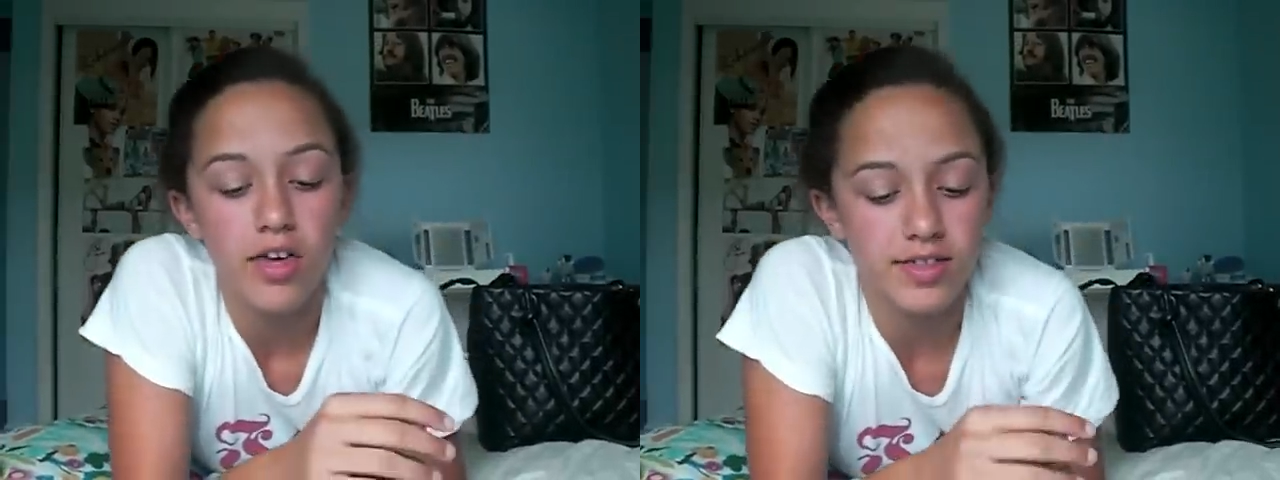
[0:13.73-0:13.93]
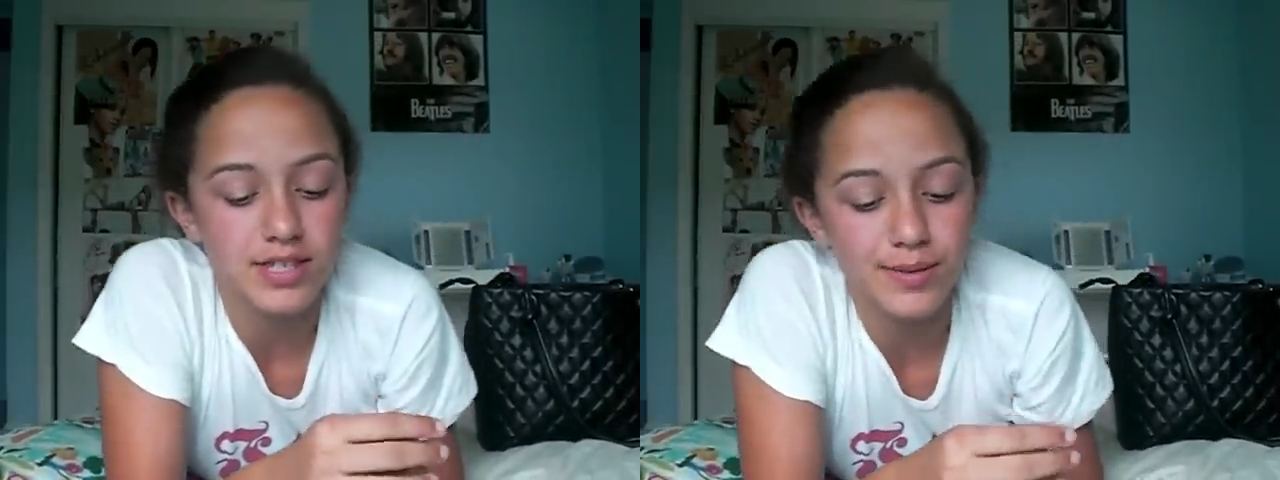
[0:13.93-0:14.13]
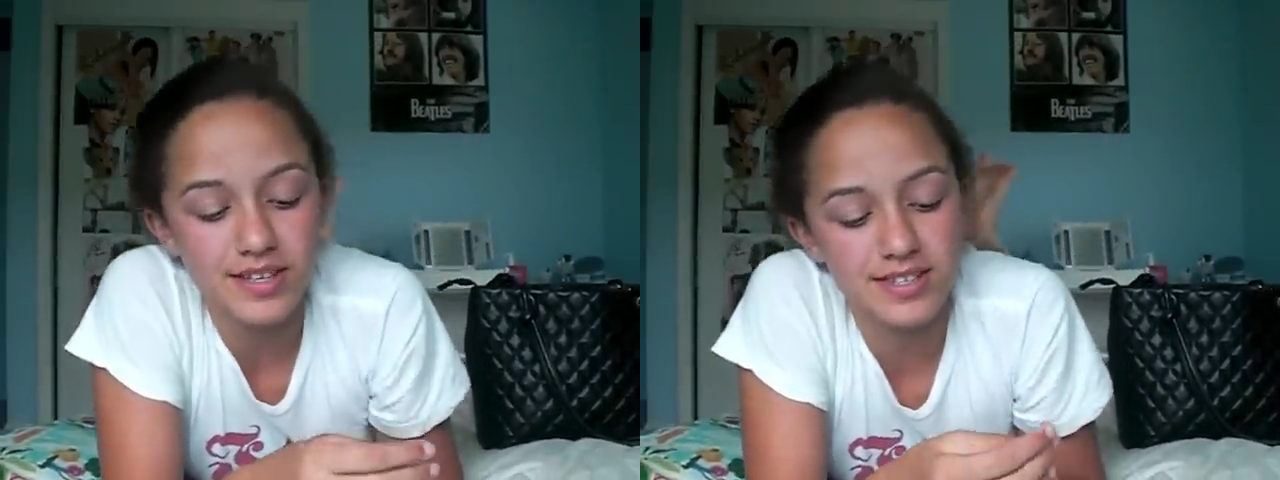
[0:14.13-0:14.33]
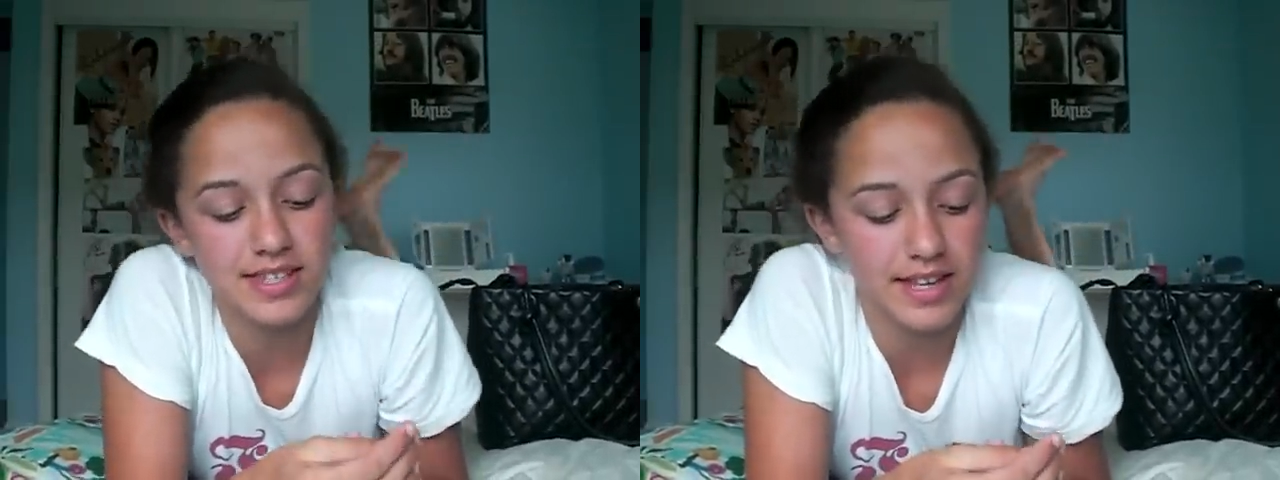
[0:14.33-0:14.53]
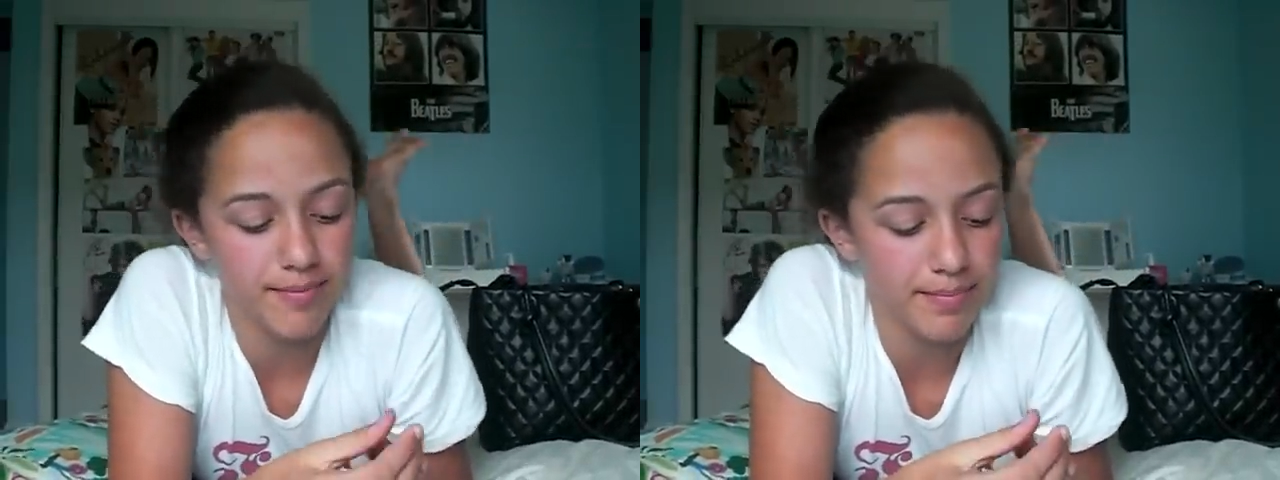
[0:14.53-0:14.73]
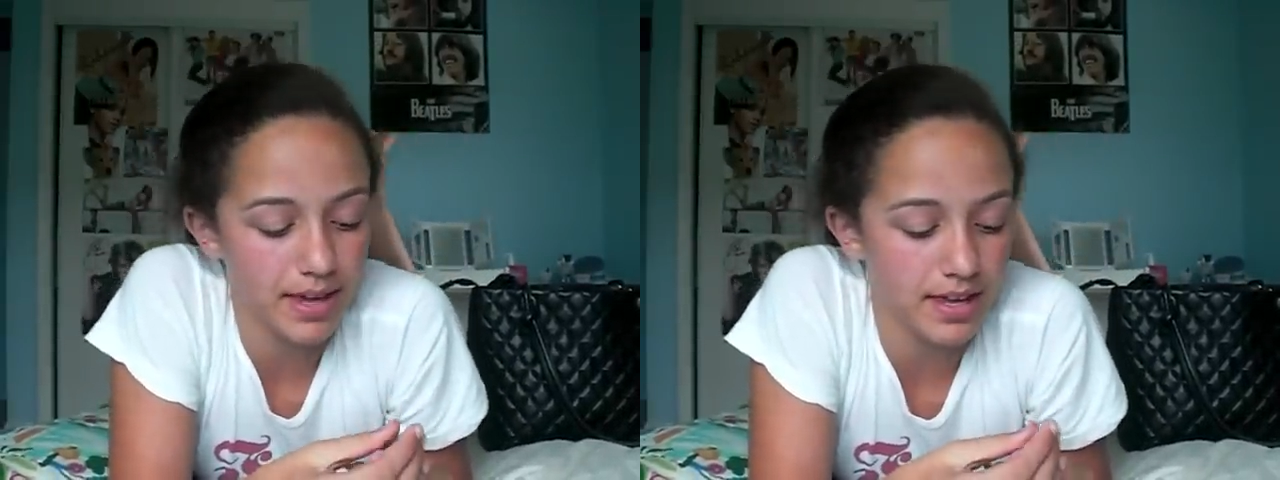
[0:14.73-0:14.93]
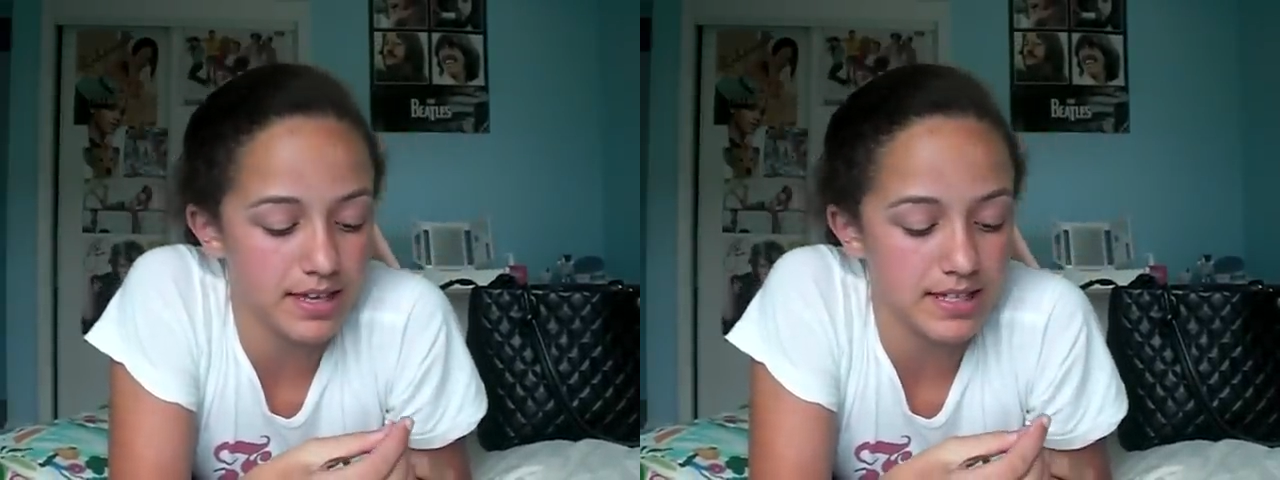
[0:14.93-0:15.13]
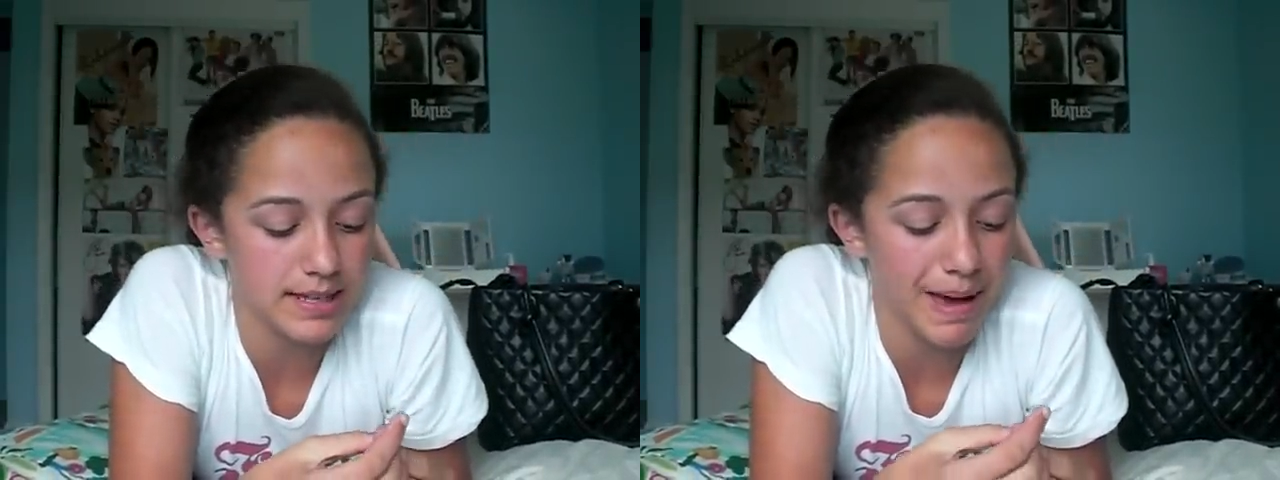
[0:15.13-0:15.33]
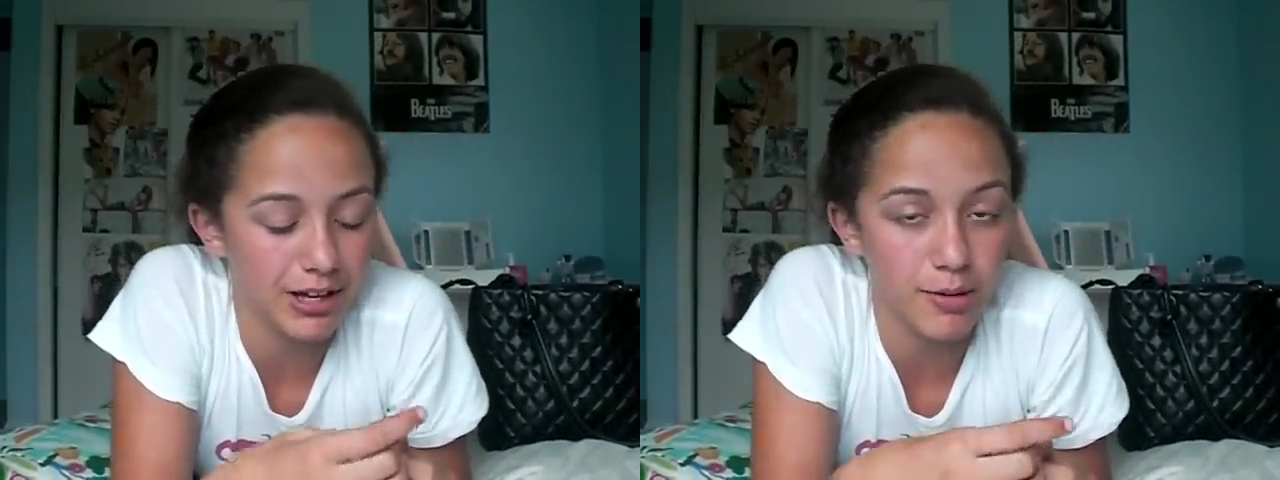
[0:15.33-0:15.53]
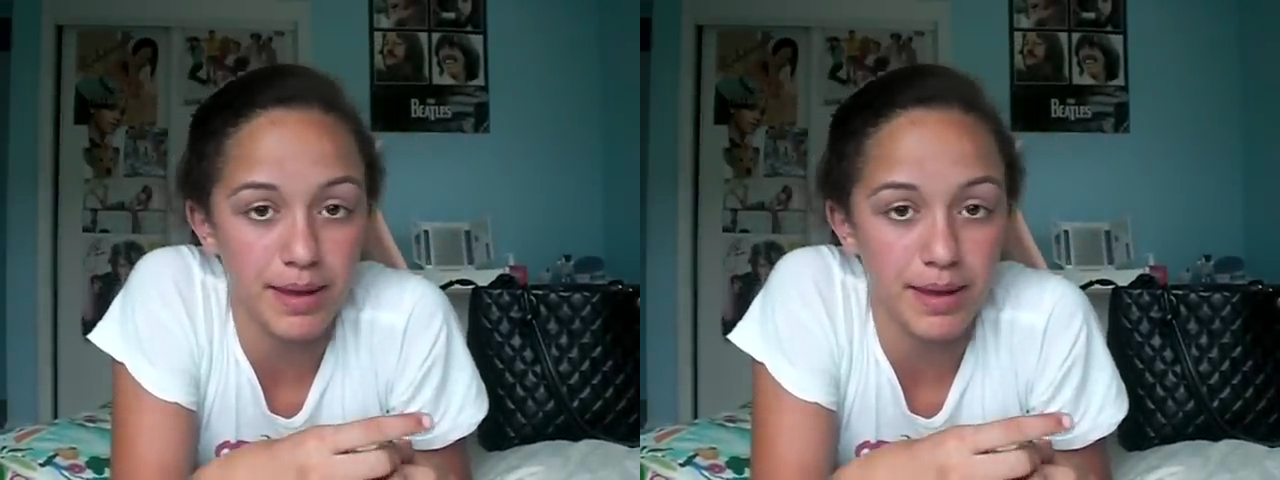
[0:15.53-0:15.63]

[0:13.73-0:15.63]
This week's theme is about your